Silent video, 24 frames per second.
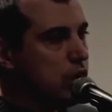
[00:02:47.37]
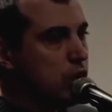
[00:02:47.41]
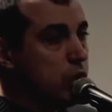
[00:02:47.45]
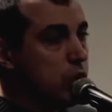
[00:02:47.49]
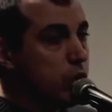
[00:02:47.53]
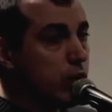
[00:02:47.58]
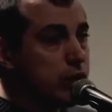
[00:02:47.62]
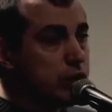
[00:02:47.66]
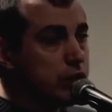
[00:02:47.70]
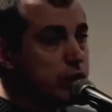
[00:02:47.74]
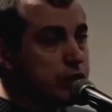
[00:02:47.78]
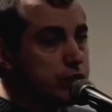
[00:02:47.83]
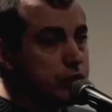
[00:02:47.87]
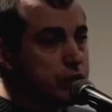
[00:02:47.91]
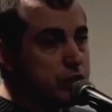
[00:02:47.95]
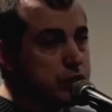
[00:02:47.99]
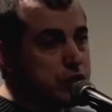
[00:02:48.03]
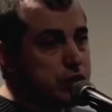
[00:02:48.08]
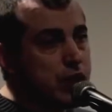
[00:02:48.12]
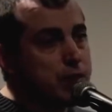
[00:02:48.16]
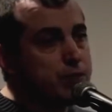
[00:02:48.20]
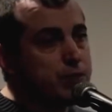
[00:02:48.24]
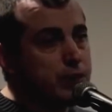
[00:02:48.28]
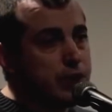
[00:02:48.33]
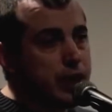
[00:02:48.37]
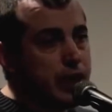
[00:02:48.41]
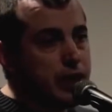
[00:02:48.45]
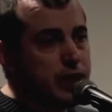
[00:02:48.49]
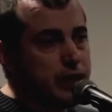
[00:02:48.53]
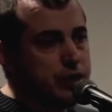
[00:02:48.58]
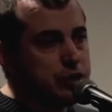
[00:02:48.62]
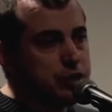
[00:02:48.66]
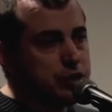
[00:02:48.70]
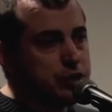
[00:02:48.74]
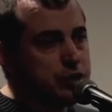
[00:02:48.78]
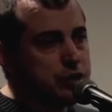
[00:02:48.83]
One of the first
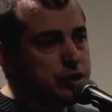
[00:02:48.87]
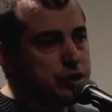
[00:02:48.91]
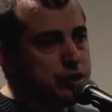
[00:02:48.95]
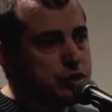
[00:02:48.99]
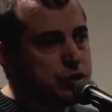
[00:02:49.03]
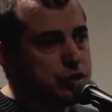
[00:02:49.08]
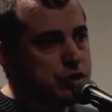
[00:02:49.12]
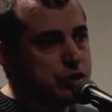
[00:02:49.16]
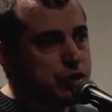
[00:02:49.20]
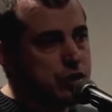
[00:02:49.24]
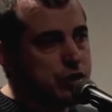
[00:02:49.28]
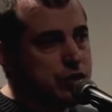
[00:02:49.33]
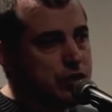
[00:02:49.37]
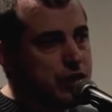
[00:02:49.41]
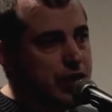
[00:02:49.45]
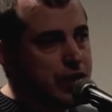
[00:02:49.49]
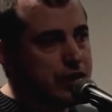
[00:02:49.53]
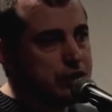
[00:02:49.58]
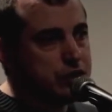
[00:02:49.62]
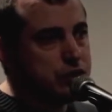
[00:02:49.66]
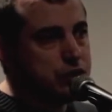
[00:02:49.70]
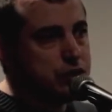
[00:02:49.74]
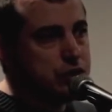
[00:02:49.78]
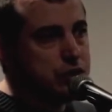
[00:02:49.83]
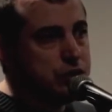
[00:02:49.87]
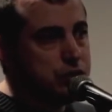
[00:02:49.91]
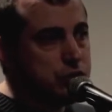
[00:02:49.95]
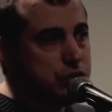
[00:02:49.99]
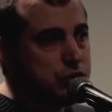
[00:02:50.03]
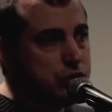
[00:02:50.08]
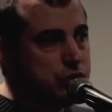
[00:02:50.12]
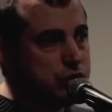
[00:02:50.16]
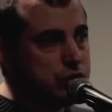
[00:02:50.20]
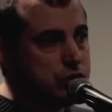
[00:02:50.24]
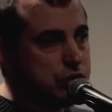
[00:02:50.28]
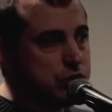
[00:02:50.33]
applications that
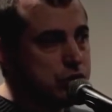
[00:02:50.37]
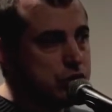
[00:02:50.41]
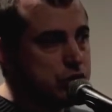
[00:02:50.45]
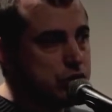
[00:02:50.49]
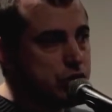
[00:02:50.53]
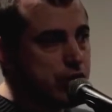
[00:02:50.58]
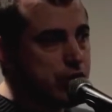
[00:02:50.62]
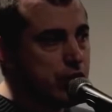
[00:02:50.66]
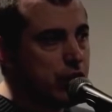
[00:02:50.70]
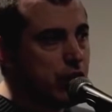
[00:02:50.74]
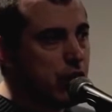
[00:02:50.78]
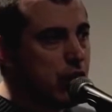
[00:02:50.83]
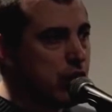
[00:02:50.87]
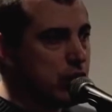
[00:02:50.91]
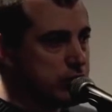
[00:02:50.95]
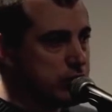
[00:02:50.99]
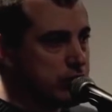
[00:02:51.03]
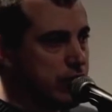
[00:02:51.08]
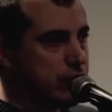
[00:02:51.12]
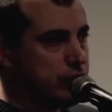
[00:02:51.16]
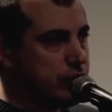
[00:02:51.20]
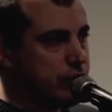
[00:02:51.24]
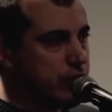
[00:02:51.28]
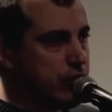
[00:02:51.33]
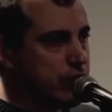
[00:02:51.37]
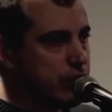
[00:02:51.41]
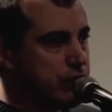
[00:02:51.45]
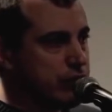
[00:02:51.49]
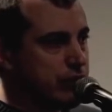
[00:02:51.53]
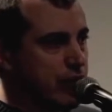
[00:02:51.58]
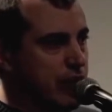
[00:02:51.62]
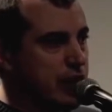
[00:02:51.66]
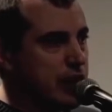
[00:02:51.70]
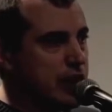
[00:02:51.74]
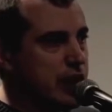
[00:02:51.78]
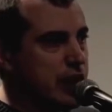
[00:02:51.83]
uses check, lock, time,
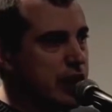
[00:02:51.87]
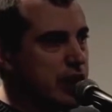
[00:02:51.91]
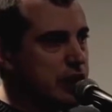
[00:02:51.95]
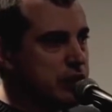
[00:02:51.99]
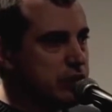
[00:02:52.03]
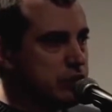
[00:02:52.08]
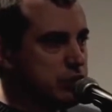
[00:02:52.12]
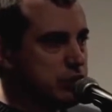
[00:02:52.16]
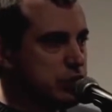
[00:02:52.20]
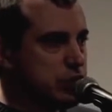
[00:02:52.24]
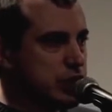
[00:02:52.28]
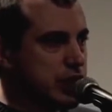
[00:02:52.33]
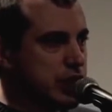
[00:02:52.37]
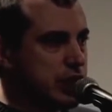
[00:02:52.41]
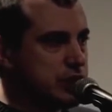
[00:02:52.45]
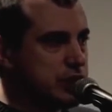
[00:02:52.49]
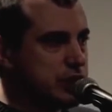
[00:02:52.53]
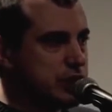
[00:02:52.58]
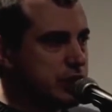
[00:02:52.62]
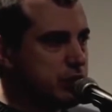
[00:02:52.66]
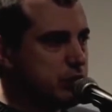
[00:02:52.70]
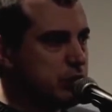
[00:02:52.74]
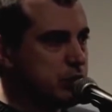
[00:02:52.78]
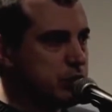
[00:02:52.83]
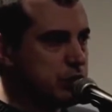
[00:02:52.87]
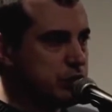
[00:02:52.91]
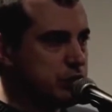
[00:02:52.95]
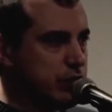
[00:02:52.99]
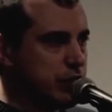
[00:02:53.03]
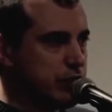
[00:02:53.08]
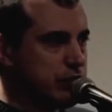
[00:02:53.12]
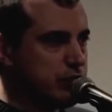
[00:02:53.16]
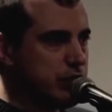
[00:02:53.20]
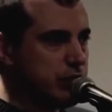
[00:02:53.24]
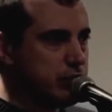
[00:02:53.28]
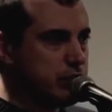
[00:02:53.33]
verify and check, sequence,
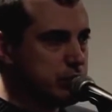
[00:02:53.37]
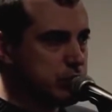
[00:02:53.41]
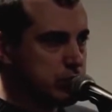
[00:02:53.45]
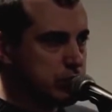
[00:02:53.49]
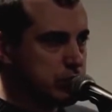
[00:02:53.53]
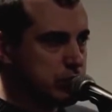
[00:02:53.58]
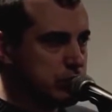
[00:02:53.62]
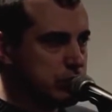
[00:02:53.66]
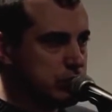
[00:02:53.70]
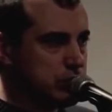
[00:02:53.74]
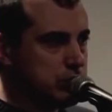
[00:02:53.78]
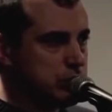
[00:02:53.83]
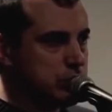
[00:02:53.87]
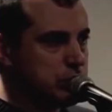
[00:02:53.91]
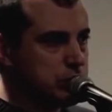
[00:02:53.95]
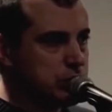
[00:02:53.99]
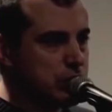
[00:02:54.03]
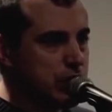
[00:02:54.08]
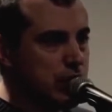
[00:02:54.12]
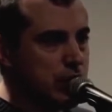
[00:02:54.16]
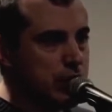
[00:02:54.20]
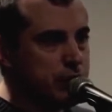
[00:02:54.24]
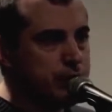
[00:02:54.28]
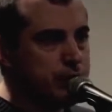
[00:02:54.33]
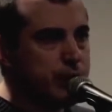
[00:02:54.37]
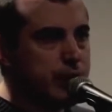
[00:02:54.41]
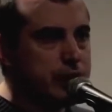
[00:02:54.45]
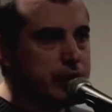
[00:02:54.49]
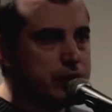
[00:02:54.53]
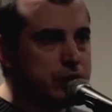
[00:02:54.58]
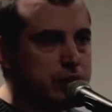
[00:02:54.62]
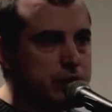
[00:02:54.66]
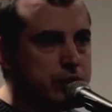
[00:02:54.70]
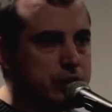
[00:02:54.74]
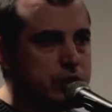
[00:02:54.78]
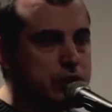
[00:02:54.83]
verify, which are the two
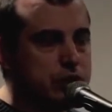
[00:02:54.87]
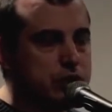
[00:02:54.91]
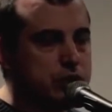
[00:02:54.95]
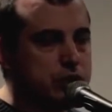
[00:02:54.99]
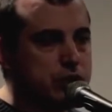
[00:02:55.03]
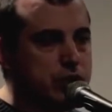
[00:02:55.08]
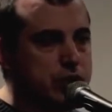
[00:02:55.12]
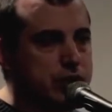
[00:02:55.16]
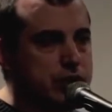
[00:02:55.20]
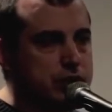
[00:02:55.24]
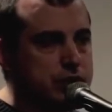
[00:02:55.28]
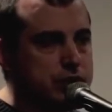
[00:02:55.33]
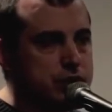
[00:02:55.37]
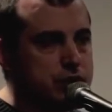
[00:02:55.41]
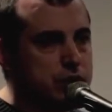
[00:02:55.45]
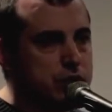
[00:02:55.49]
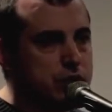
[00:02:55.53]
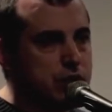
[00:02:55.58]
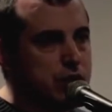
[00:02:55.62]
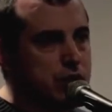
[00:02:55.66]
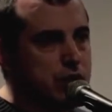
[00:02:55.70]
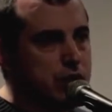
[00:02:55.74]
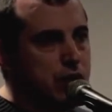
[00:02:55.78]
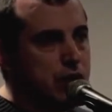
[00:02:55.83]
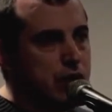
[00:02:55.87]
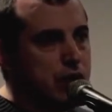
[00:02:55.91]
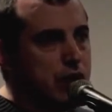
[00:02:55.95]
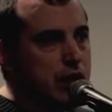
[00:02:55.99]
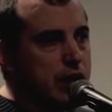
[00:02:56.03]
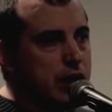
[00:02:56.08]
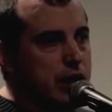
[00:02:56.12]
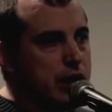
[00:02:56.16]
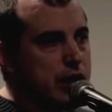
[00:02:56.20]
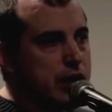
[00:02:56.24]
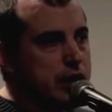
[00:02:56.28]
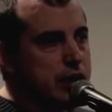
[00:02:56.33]
time-based constraints,
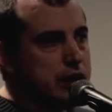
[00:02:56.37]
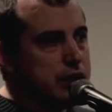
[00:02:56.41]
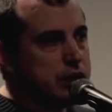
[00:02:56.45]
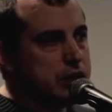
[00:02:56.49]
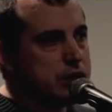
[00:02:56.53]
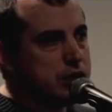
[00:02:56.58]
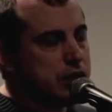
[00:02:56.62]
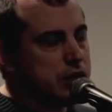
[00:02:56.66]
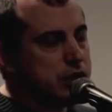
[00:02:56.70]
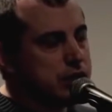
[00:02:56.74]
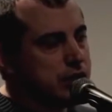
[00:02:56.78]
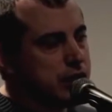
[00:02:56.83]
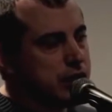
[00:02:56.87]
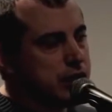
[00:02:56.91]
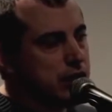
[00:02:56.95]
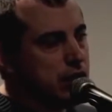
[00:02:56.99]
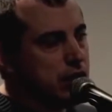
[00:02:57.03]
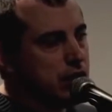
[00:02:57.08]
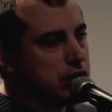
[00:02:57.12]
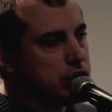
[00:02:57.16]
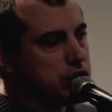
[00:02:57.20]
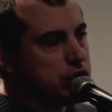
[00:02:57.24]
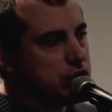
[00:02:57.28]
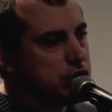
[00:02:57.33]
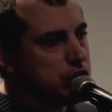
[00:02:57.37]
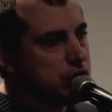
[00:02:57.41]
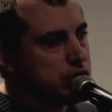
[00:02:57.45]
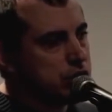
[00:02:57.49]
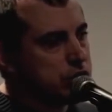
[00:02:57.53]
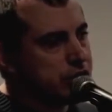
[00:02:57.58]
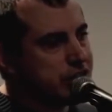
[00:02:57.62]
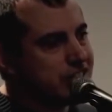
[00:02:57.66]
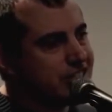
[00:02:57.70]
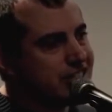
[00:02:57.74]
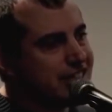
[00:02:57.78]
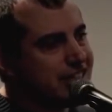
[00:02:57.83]
is a technology
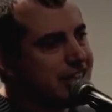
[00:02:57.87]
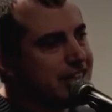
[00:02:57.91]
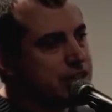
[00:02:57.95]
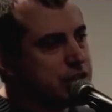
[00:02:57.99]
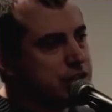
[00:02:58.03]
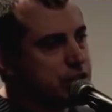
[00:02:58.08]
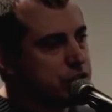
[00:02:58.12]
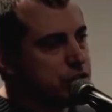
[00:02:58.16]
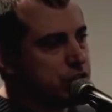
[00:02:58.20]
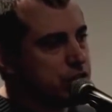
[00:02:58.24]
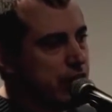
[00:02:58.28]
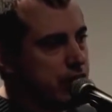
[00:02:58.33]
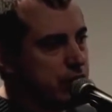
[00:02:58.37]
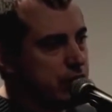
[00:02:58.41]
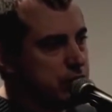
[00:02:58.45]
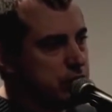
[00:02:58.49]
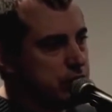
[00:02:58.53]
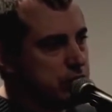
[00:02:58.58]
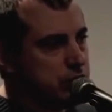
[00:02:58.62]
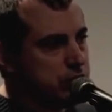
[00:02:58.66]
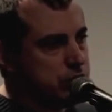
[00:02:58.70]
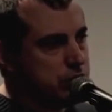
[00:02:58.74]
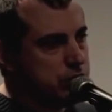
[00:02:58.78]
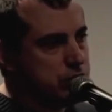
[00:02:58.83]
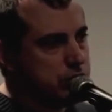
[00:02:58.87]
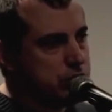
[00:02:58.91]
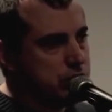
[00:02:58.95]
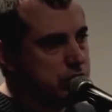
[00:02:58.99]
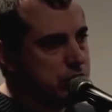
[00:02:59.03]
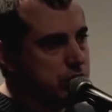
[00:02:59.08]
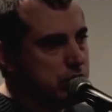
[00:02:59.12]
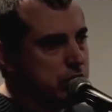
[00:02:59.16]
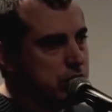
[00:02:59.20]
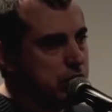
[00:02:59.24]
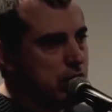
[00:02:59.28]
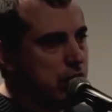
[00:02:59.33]
called state channels
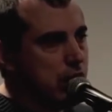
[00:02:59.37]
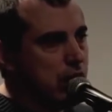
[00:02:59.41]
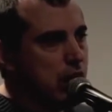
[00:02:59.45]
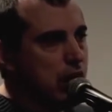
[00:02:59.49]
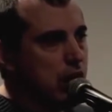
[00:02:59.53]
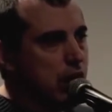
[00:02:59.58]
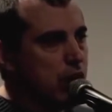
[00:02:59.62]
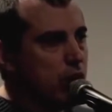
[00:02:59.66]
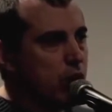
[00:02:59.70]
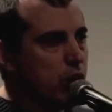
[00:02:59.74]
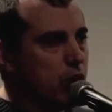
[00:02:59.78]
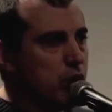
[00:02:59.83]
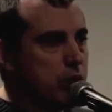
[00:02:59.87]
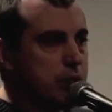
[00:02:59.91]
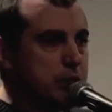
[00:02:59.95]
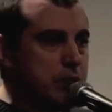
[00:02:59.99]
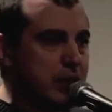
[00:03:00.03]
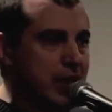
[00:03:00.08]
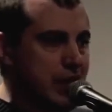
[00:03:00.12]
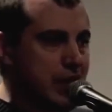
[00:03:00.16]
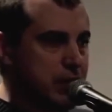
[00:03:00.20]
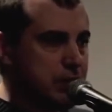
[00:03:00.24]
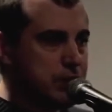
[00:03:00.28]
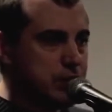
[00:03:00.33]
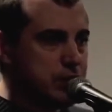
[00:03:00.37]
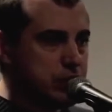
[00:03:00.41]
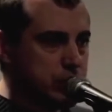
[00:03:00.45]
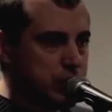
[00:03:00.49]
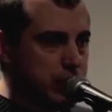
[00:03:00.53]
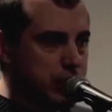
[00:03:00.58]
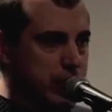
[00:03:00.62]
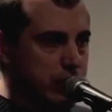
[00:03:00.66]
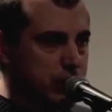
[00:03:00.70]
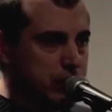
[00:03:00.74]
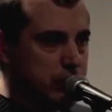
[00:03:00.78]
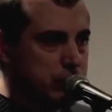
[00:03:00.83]
or payment
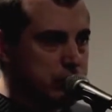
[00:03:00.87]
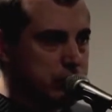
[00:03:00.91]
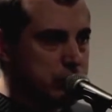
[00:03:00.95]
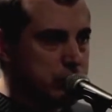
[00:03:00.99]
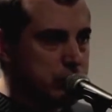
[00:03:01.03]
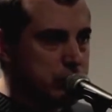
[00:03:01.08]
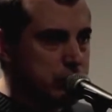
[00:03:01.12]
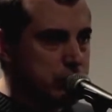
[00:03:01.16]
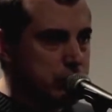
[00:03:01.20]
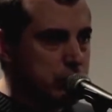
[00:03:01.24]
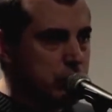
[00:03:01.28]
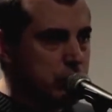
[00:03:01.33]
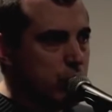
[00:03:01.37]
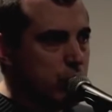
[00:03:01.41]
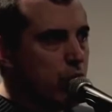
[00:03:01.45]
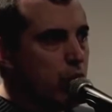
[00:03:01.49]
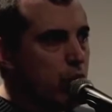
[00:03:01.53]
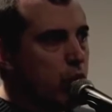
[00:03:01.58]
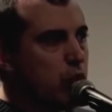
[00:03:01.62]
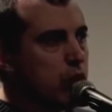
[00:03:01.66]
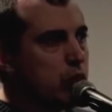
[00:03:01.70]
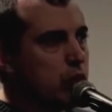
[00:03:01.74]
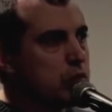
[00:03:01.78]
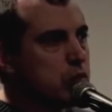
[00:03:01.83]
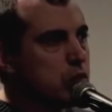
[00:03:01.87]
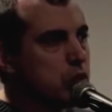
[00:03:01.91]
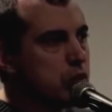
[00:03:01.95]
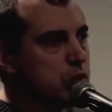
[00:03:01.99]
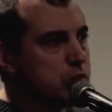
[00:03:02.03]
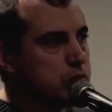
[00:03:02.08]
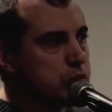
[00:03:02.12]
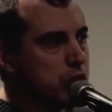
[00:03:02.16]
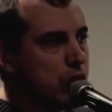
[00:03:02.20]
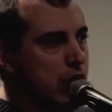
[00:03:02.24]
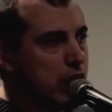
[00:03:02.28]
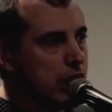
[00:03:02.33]
channels, or
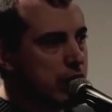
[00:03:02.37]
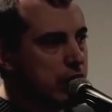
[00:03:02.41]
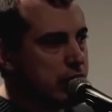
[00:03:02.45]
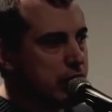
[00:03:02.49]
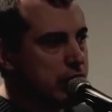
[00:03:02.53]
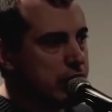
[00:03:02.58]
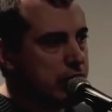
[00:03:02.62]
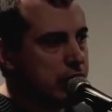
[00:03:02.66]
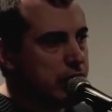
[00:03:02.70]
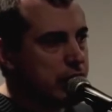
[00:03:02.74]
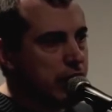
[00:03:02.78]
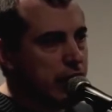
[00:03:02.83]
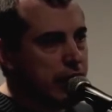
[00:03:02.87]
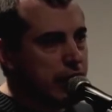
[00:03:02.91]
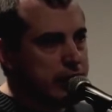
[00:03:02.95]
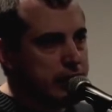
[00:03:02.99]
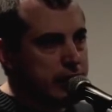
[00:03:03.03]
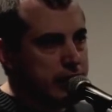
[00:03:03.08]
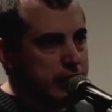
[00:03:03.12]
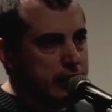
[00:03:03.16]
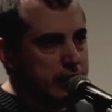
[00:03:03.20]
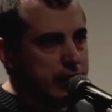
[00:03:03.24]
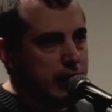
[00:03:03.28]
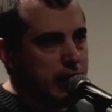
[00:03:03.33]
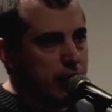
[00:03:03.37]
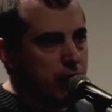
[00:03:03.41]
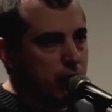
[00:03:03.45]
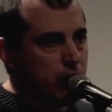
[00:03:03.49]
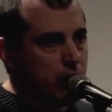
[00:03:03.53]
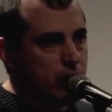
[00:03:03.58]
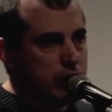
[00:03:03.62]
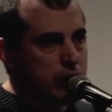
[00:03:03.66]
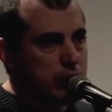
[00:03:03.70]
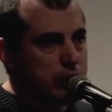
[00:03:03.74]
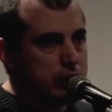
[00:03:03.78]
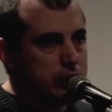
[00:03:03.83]
more broadly, Lightning
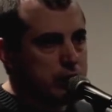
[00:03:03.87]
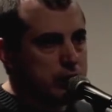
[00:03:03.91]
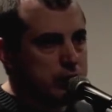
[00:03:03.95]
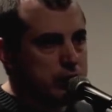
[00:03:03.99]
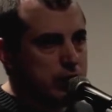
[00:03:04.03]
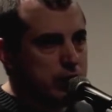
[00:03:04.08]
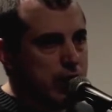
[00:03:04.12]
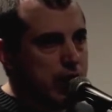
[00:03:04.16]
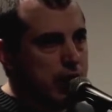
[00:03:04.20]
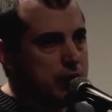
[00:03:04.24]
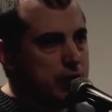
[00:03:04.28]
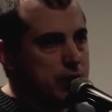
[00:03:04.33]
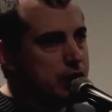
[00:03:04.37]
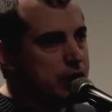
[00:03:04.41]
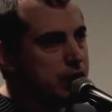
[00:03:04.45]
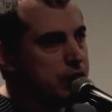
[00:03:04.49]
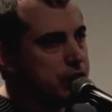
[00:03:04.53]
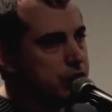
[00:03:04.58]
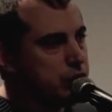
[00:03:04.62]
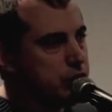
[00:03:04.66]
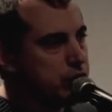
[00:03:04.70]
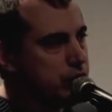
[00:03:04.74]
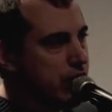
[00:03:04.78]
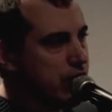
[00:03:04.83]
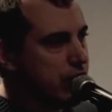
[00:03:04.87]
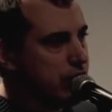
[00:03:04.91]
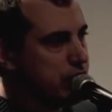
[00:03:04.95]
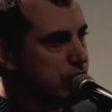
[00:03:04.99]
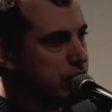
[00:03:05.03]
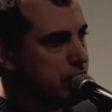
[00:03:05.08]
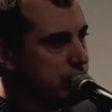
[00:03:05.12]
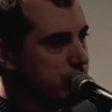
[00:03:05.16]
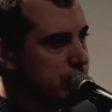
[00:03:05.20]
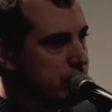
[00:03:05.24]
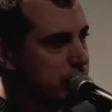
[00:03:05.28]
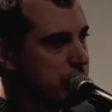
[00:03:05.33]
Network. How many of you have
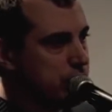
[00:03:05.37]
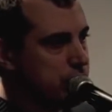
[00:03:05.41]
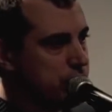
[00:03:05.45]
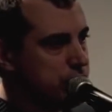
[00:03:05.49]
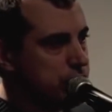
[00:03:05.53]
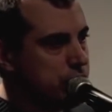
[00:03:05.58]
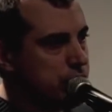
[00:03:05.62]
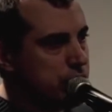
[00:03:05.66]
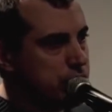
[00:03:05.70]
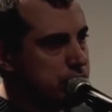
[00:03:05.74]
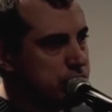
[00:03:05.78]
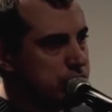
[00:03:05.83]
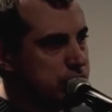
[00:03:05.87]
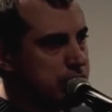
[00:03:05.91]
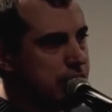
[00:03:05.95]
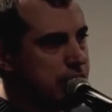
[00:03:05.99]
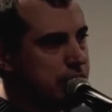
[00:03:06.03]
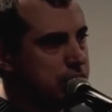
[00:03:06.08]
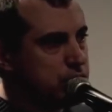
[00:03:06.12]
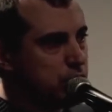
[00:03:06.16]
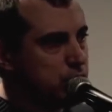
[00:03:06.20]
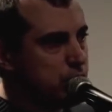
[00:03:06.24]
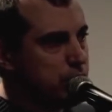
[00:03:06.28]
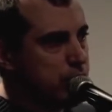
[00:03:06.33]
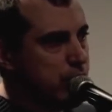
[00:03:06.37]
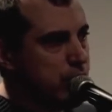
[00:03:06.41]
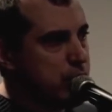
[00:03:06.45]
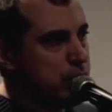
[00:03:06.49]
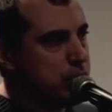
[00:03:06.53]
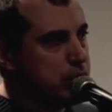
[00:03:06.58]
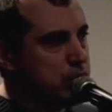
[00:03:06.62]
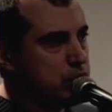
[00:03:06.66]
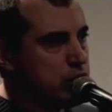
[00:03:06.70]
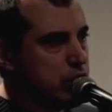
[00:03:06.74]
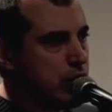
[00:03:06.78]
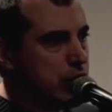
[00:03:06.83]
heard of state or
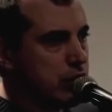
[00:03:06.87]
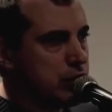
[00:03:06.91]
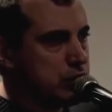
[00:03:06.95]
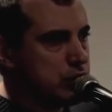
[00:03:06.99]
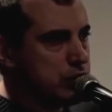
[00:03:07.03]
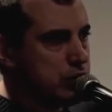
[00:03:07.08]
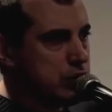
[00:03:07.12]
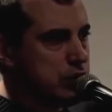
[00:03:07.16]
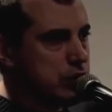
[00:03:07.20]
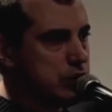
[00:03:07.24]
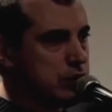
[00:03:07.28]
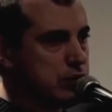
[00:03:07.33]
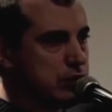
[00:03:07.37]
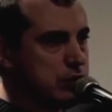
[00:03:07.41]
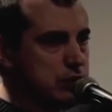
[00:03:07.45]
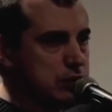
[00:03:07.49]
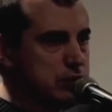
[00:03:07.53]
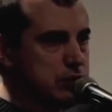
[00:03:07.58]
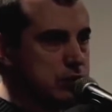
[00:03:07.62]
payment channels here?